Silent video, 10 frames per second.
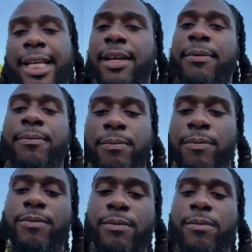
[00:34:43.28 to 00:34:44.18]
clean.
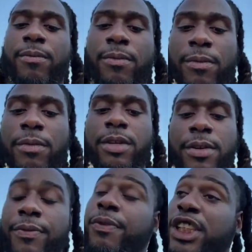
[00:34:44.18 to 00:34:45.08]

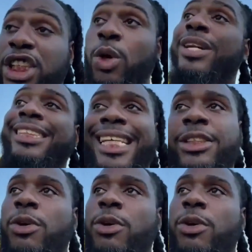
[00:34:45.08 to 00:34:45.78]
For sure,